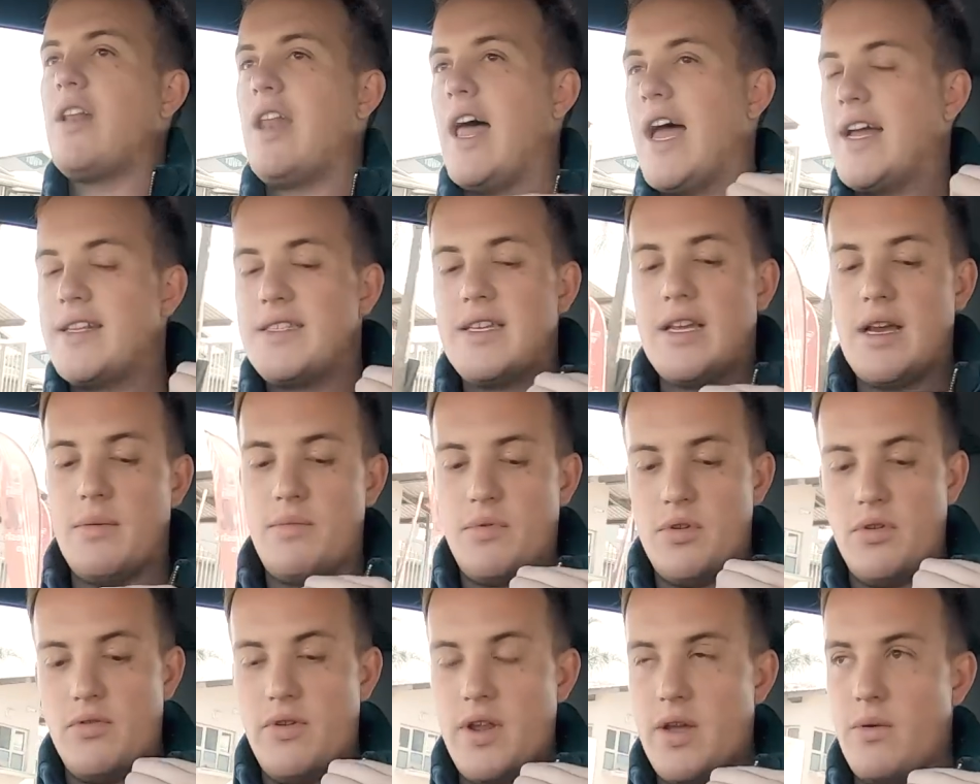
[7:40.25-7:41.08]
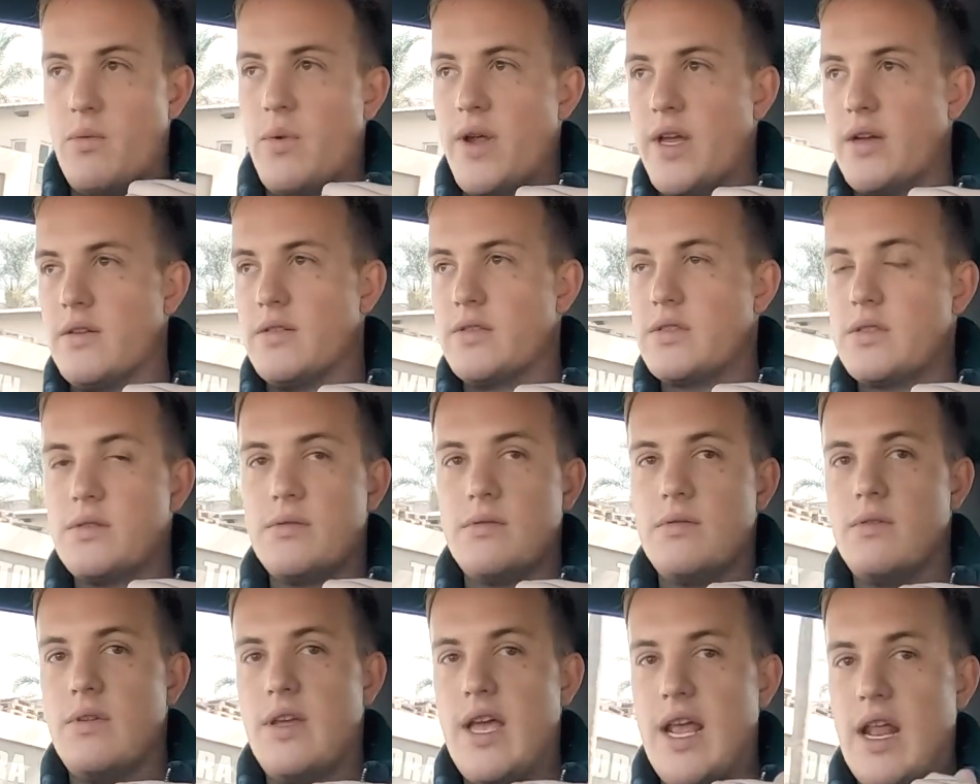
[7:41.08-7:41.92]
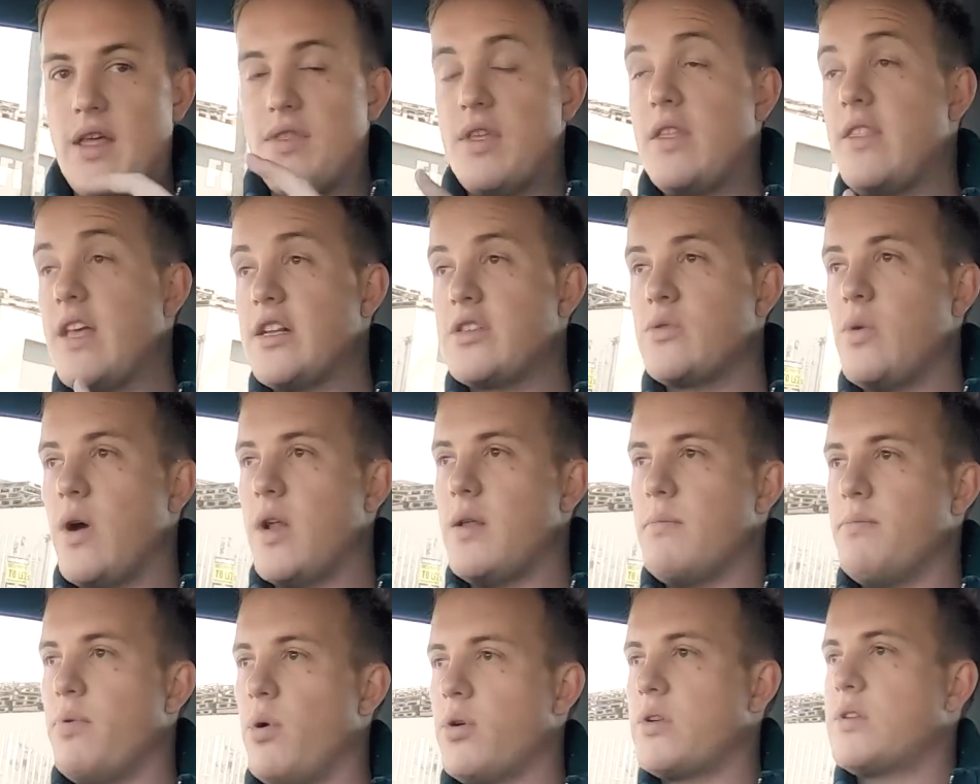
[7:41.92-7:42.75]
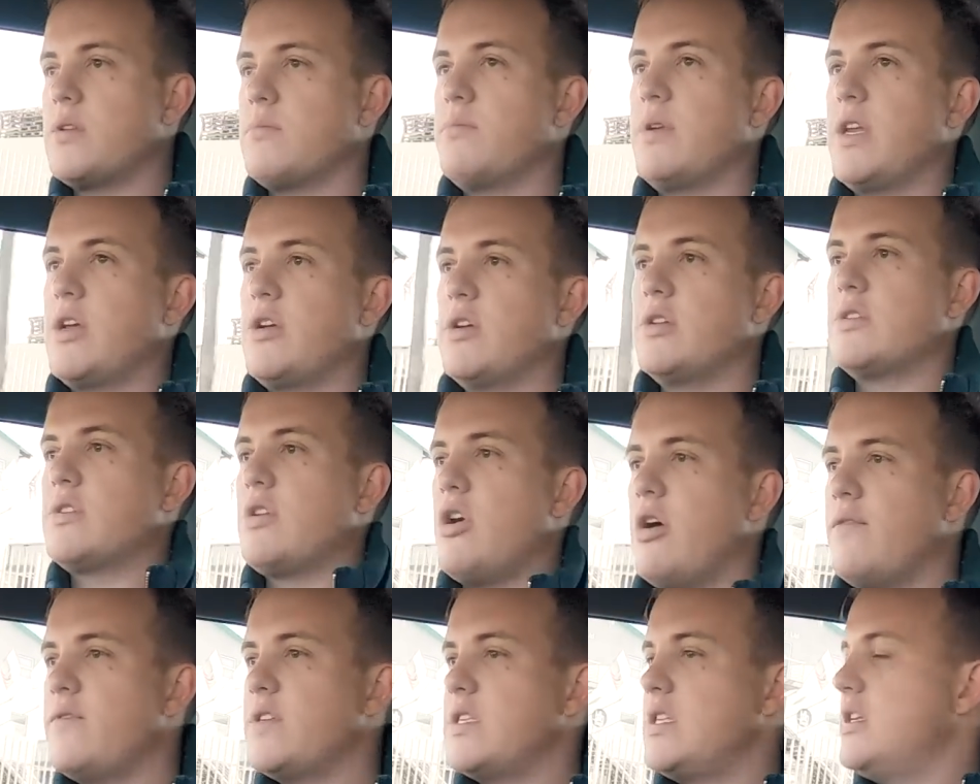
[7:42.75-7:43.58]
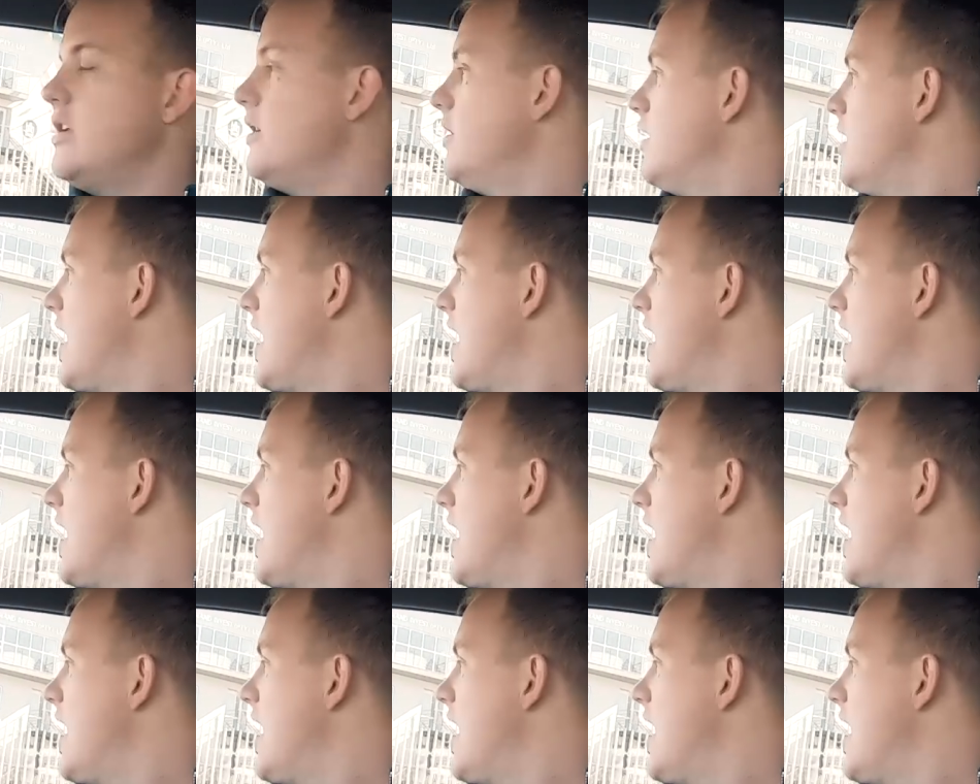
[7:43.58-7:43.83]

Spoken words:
lighting up the rear wheels. And I think that's quite important, because obviously